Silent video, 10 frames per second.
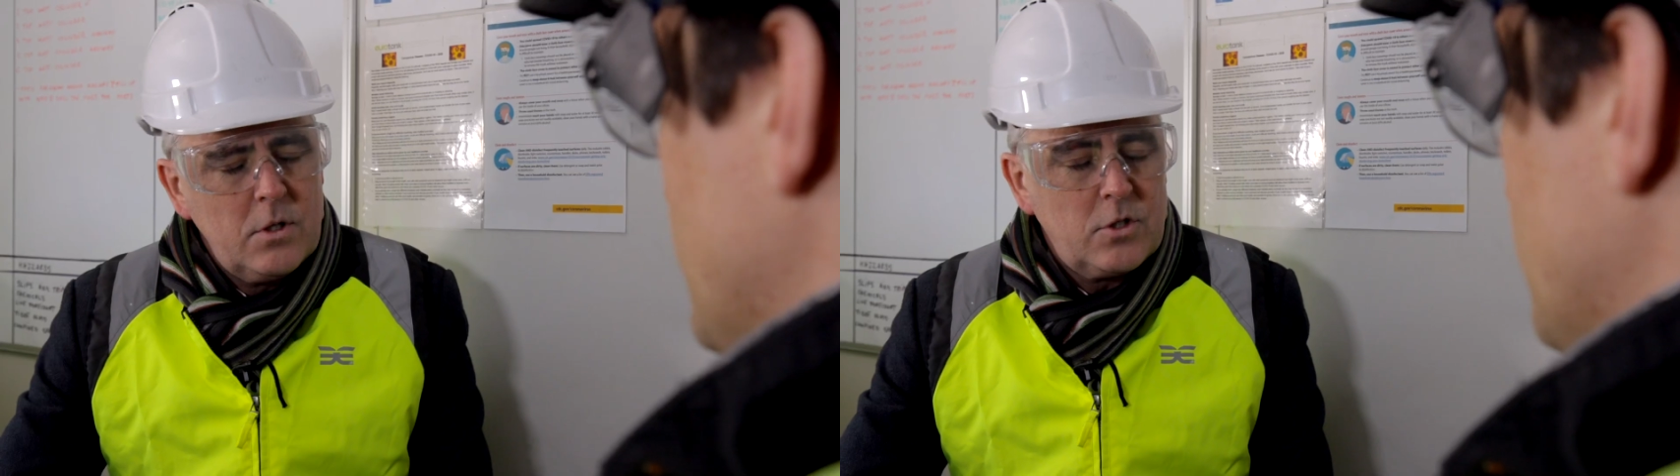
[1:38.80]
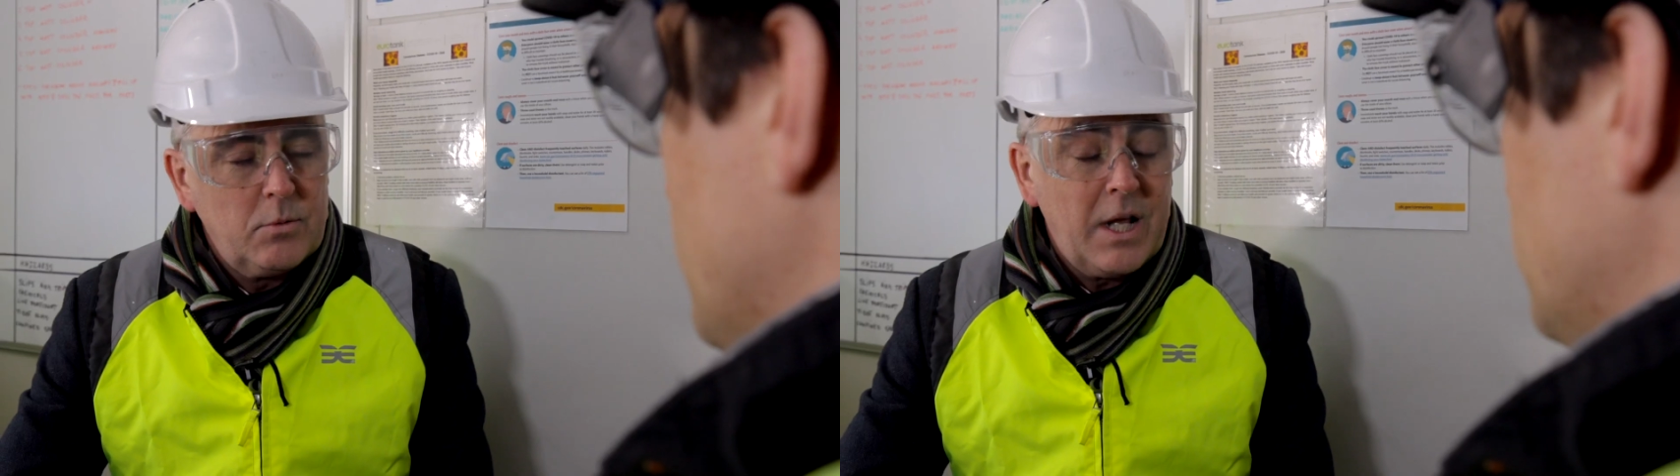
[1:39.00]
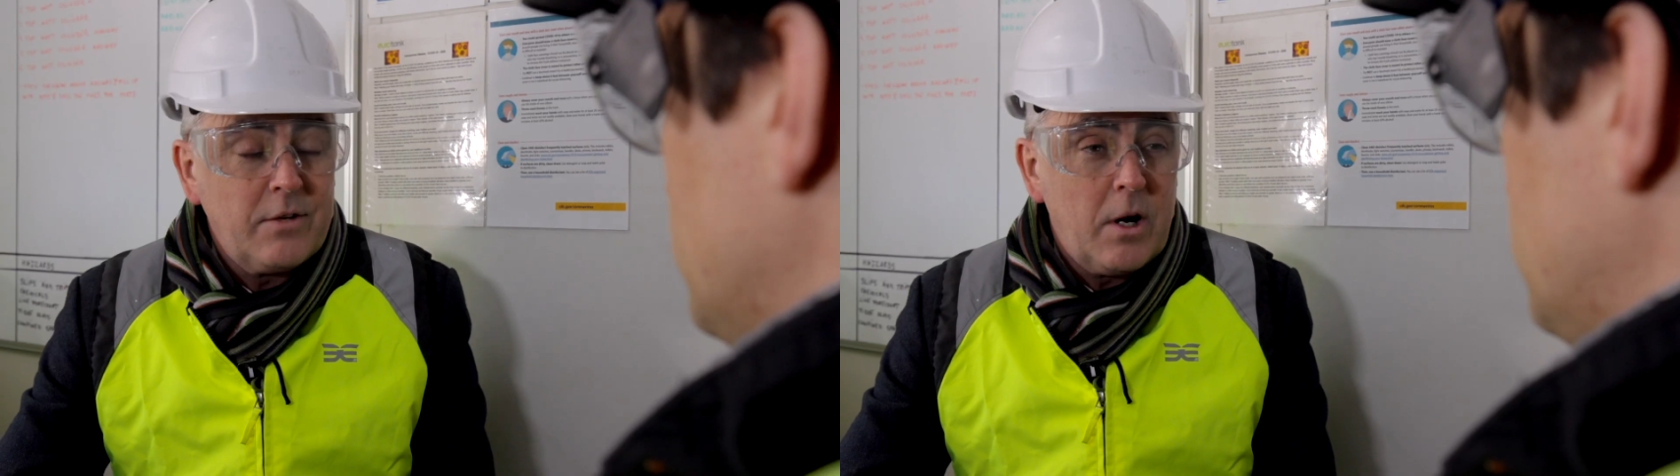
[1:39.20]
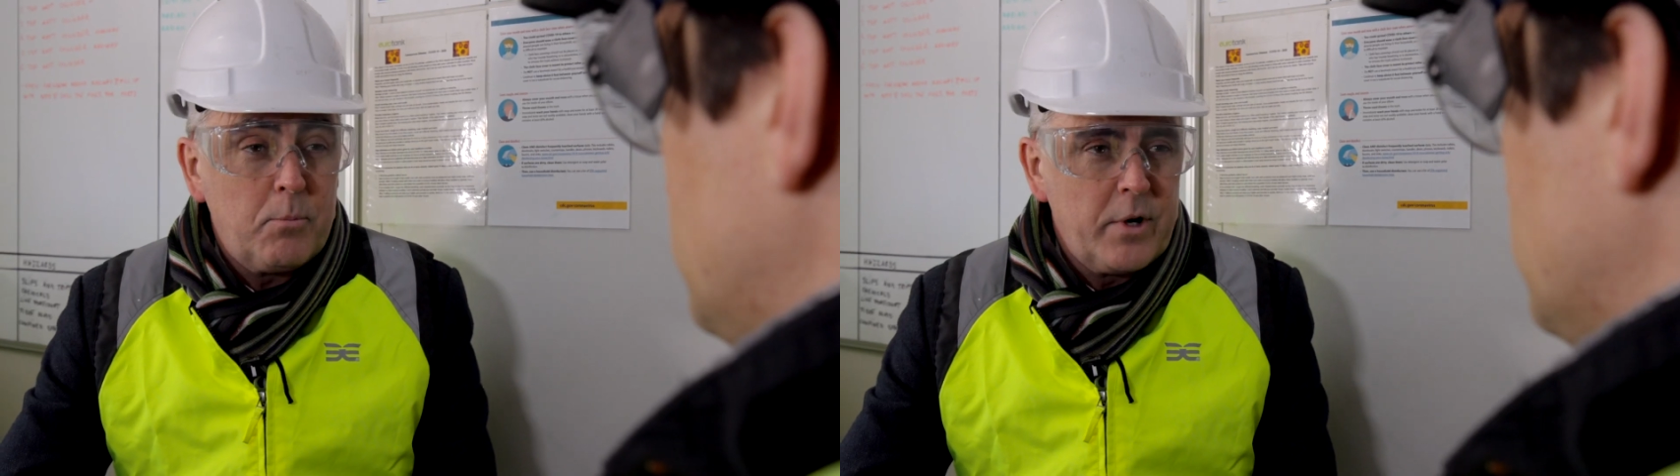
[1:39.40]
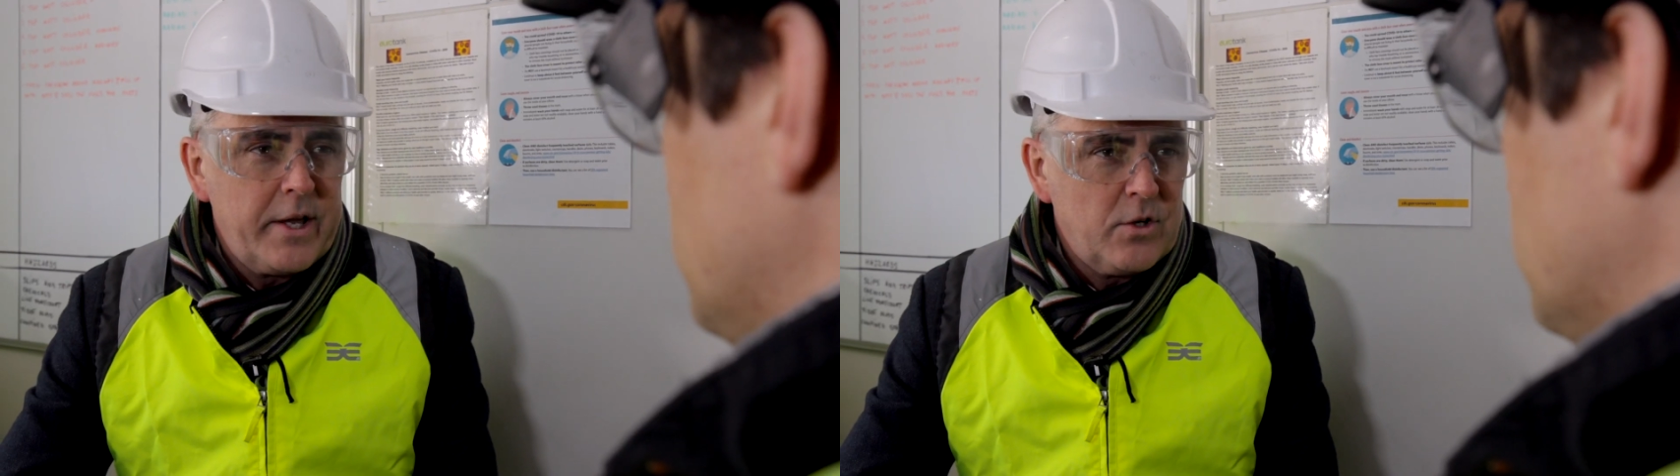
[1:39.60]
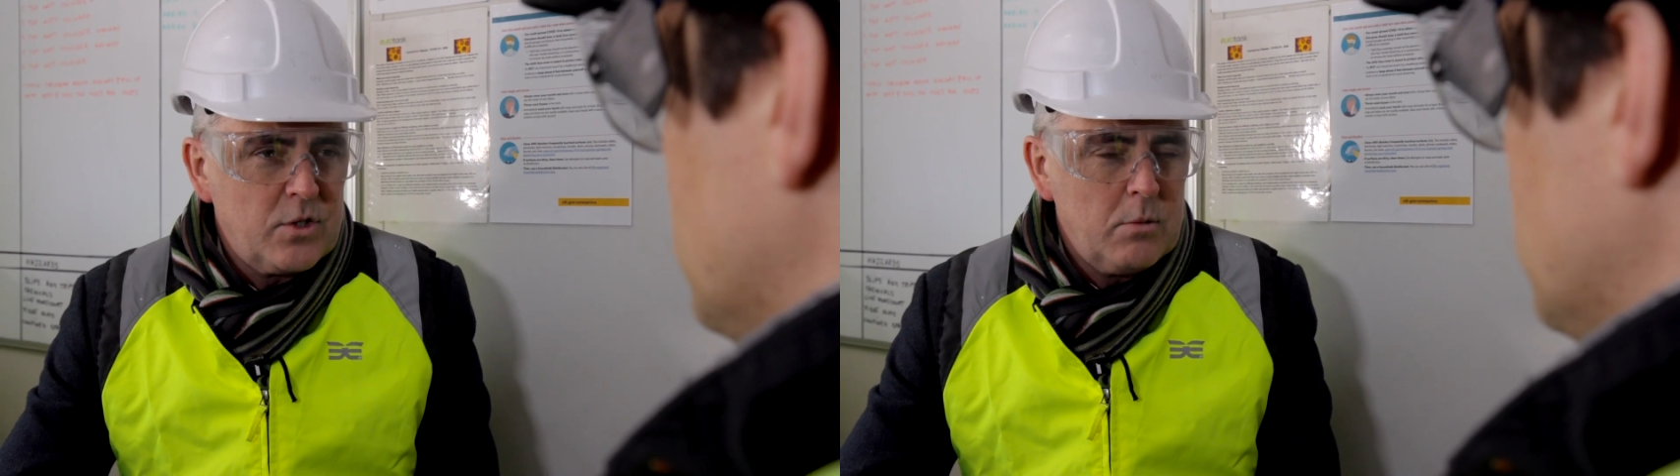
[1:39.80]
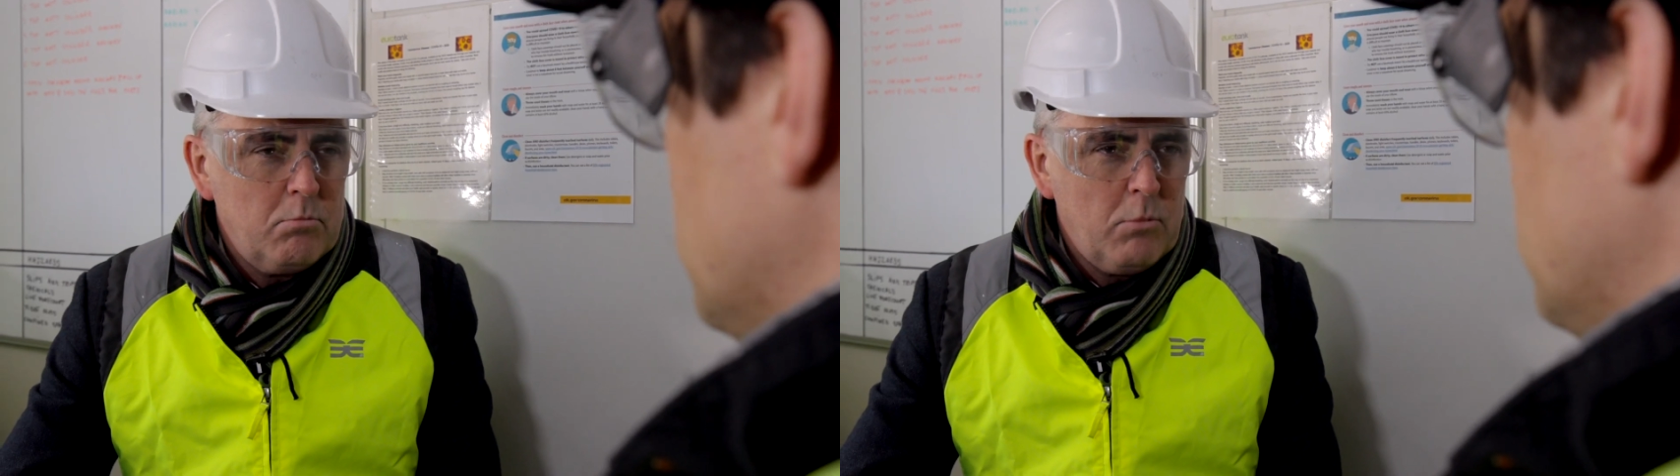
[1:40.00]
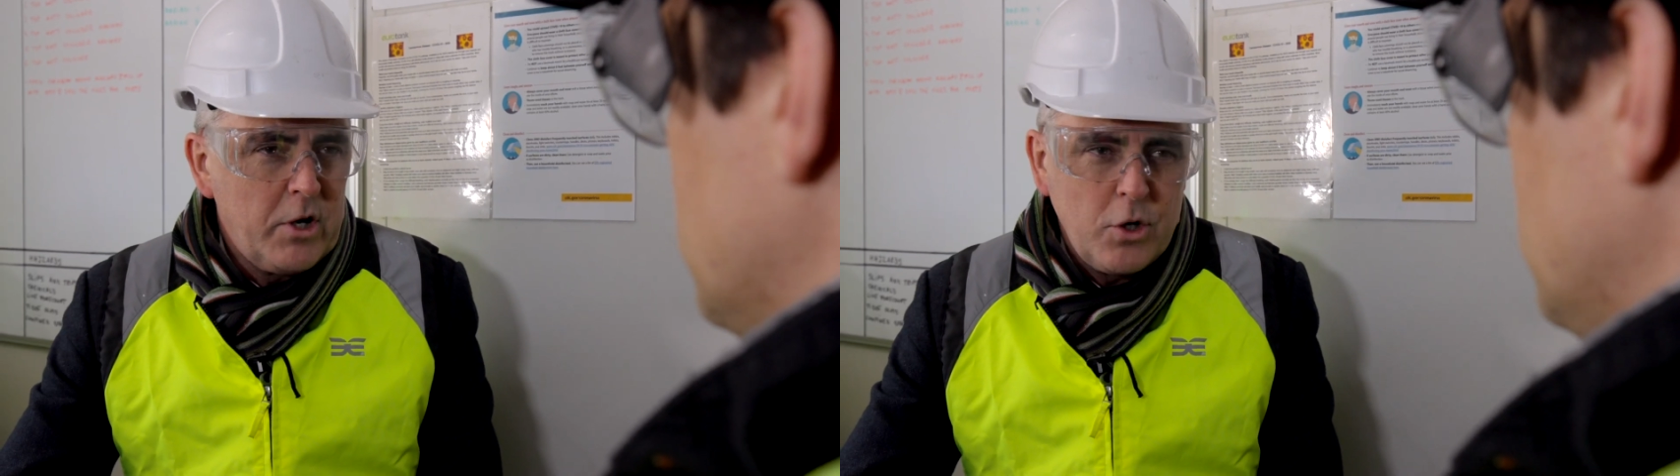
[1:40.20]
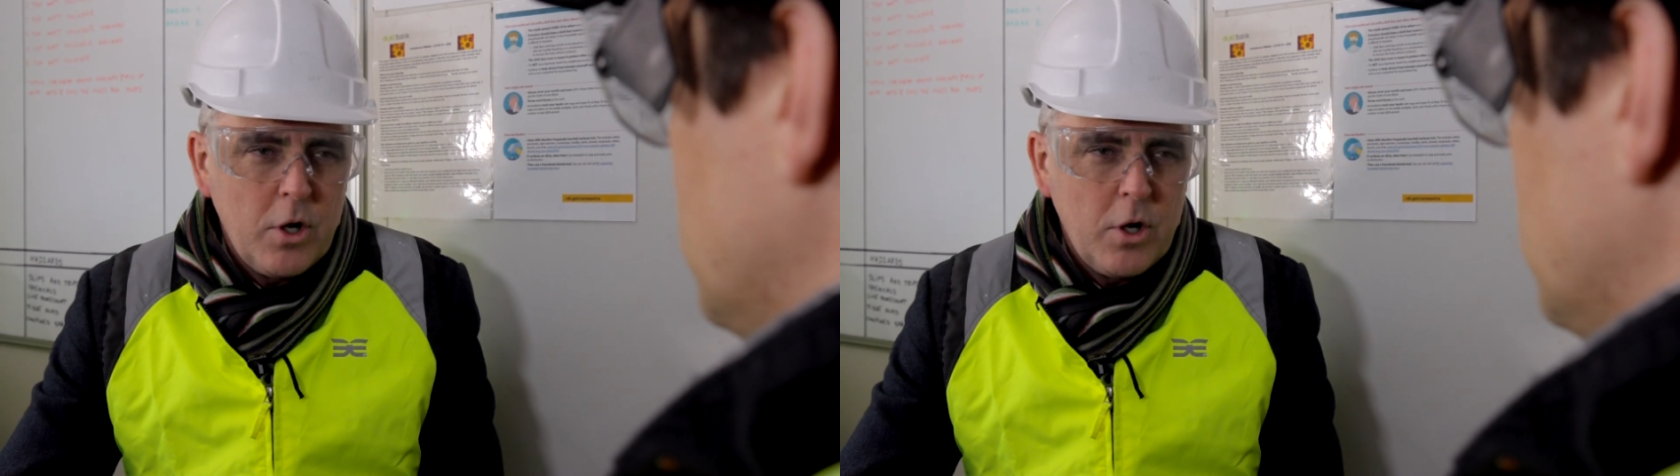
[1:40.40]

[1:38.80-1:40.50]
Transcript: So a lot of operators might